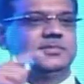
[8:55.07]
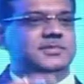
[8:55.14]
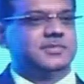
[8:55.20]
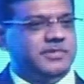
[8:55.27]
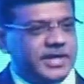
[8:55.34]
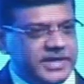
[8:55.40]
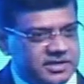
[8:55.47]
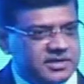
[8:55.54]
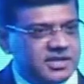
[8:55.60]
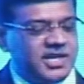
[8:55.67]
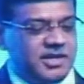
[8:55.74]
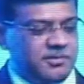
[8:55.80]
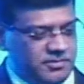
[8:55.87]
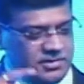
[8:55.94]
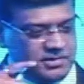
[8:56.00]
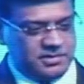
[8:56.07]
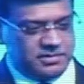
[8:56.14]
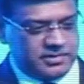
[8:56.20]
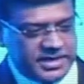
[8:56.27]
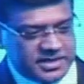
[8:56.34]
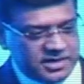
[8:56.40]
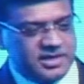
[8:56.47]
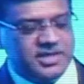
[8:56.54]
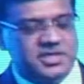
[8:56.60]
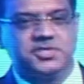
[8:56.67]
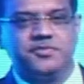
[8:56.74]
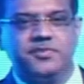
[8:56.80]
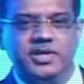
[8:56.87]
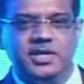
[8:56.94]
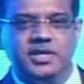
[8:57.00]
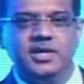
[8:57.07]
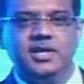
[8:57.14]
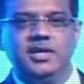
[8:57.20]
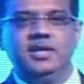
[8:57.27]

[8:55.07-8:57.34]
right time, right industry,